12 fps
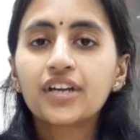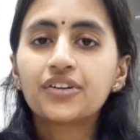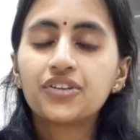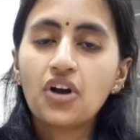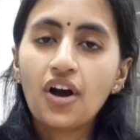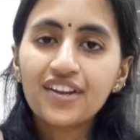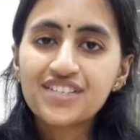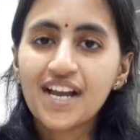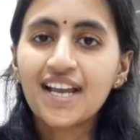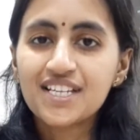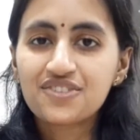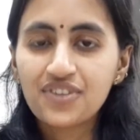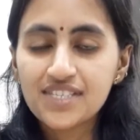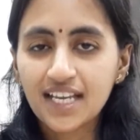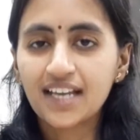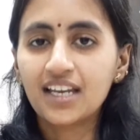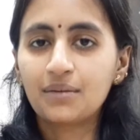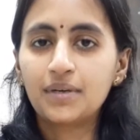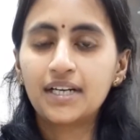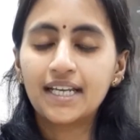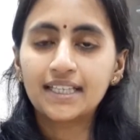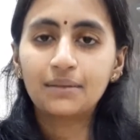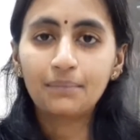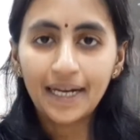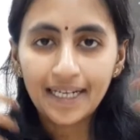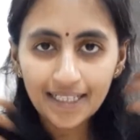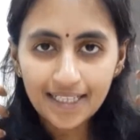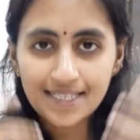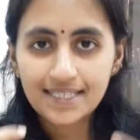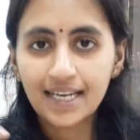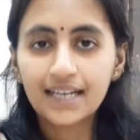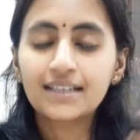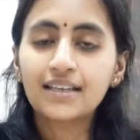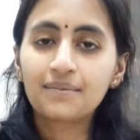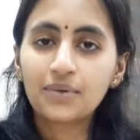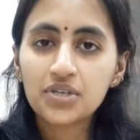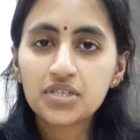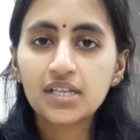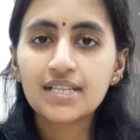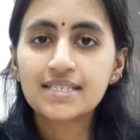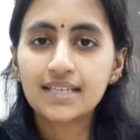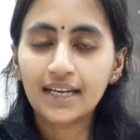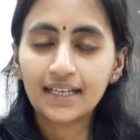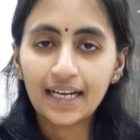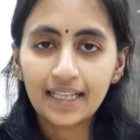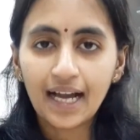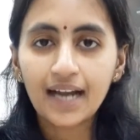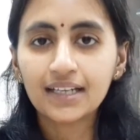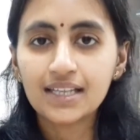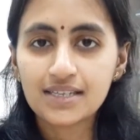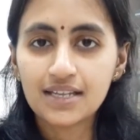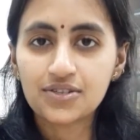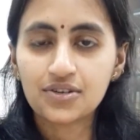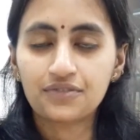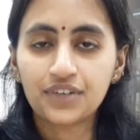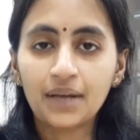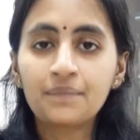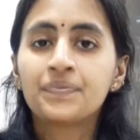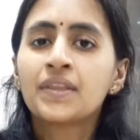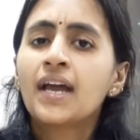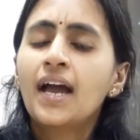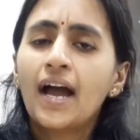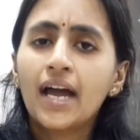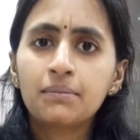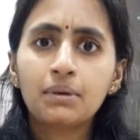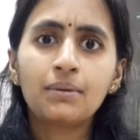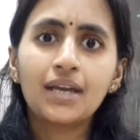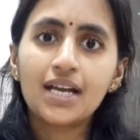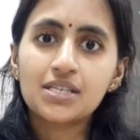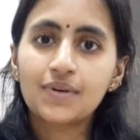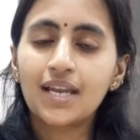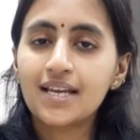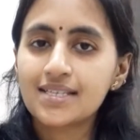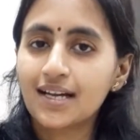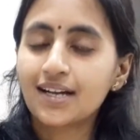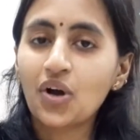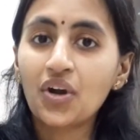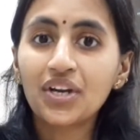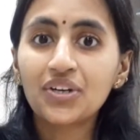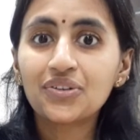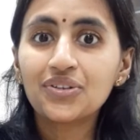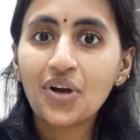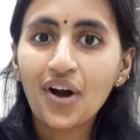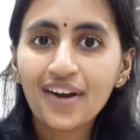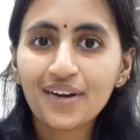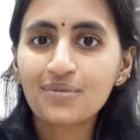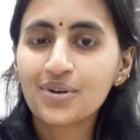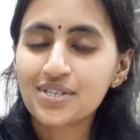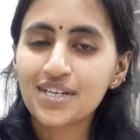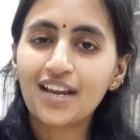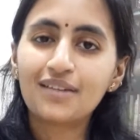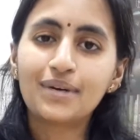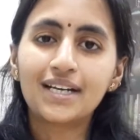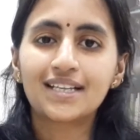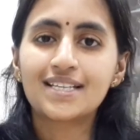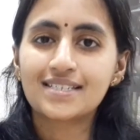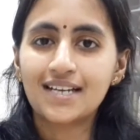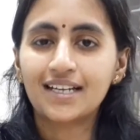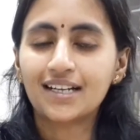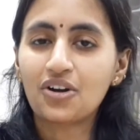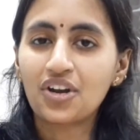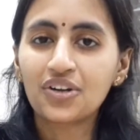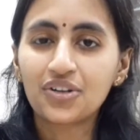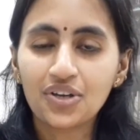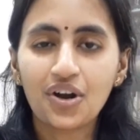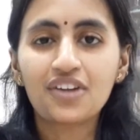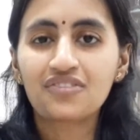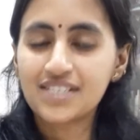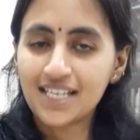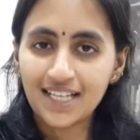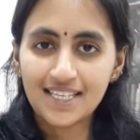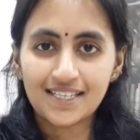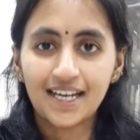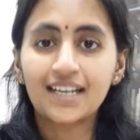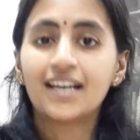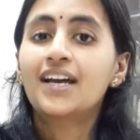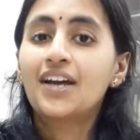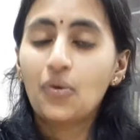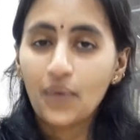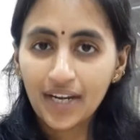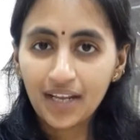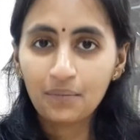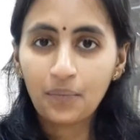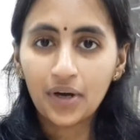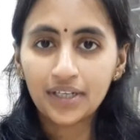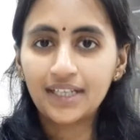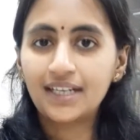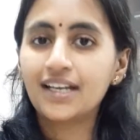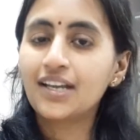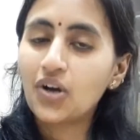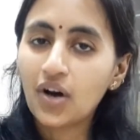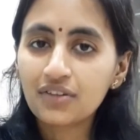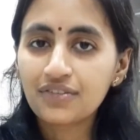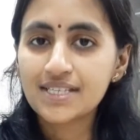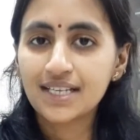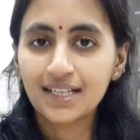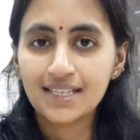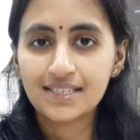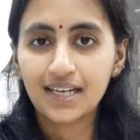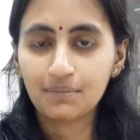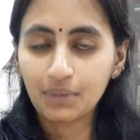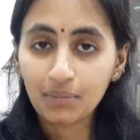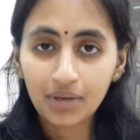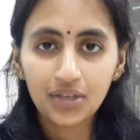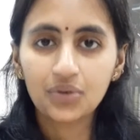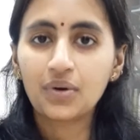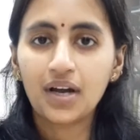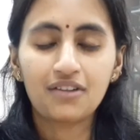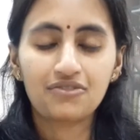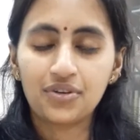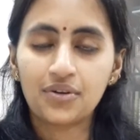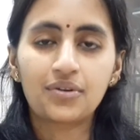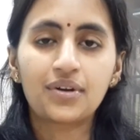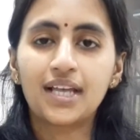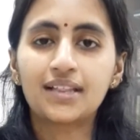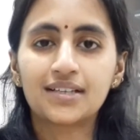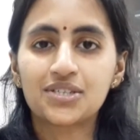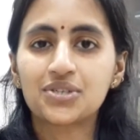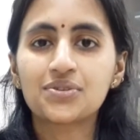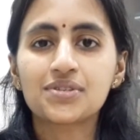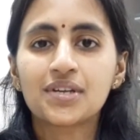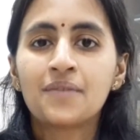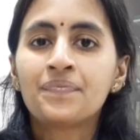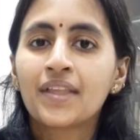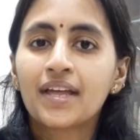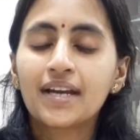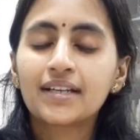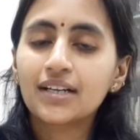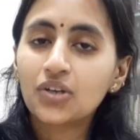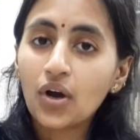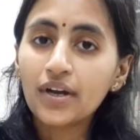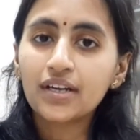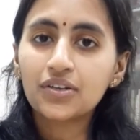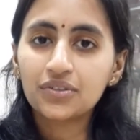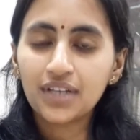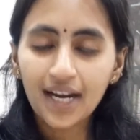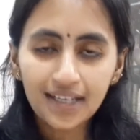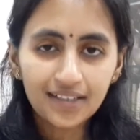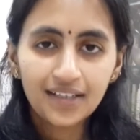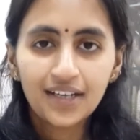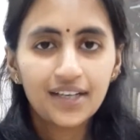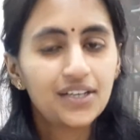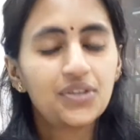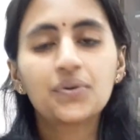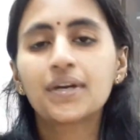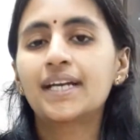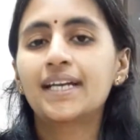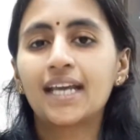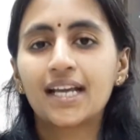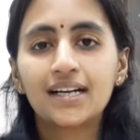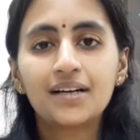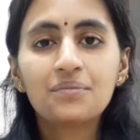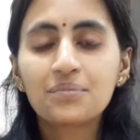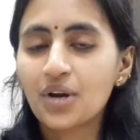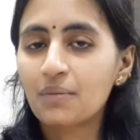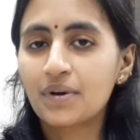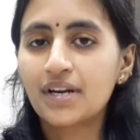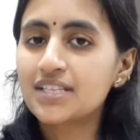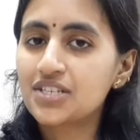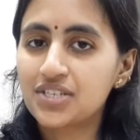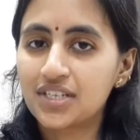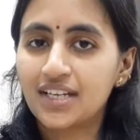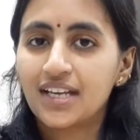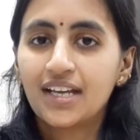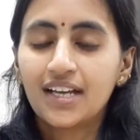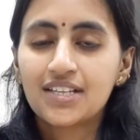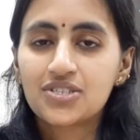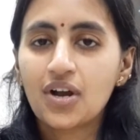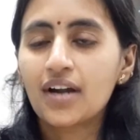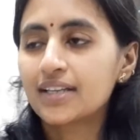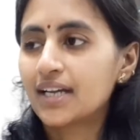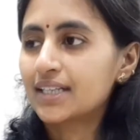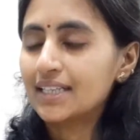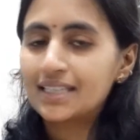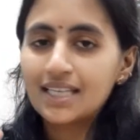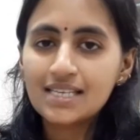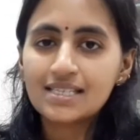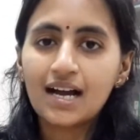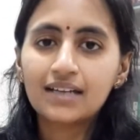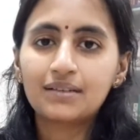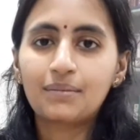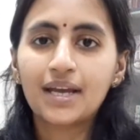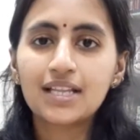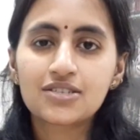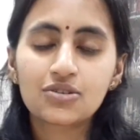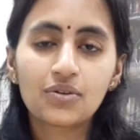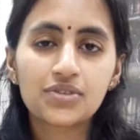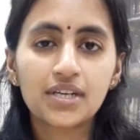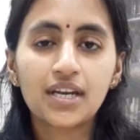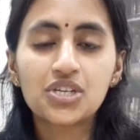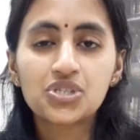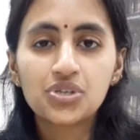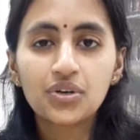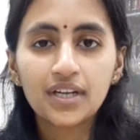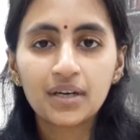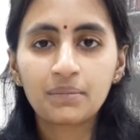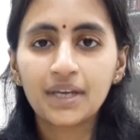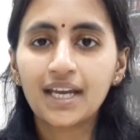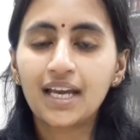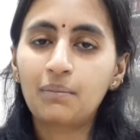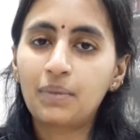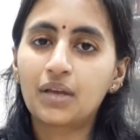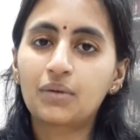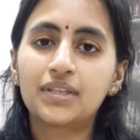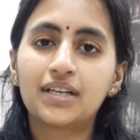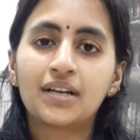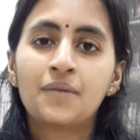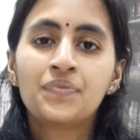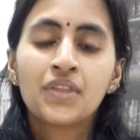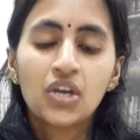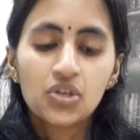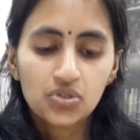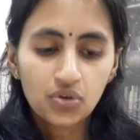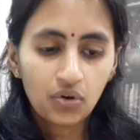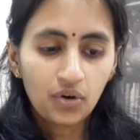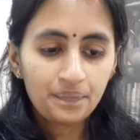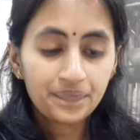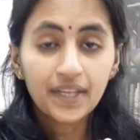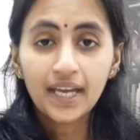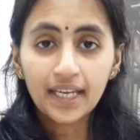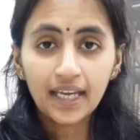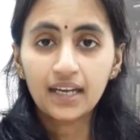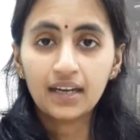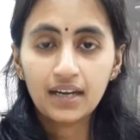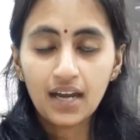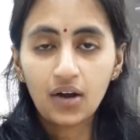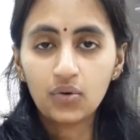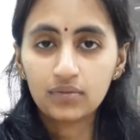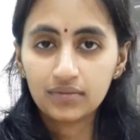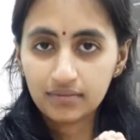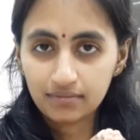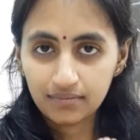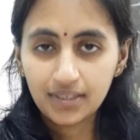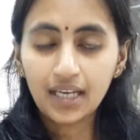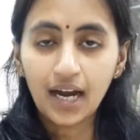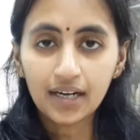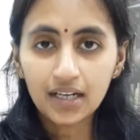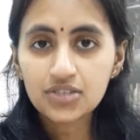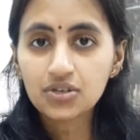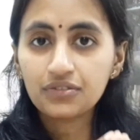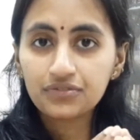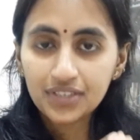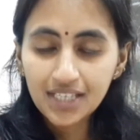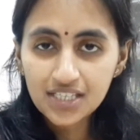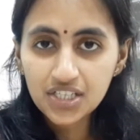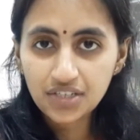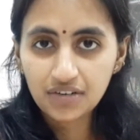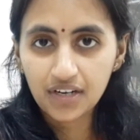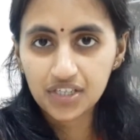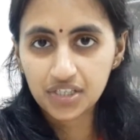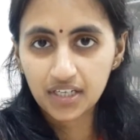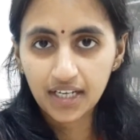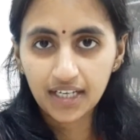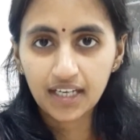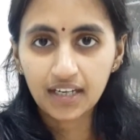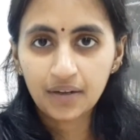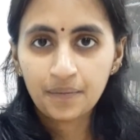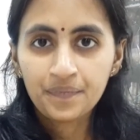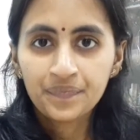to your child's physical ability, the mental state, the emotional state at that instant of time, and maybe as well as according to your emotional and mental state, according to your physical state, very importantly your physical state, maybe you have your own health issues, right? According to that, you can take a proper decision. It's not that these are the milestones and I shouldn't be helping with it. So again, now the adults of this generation, again,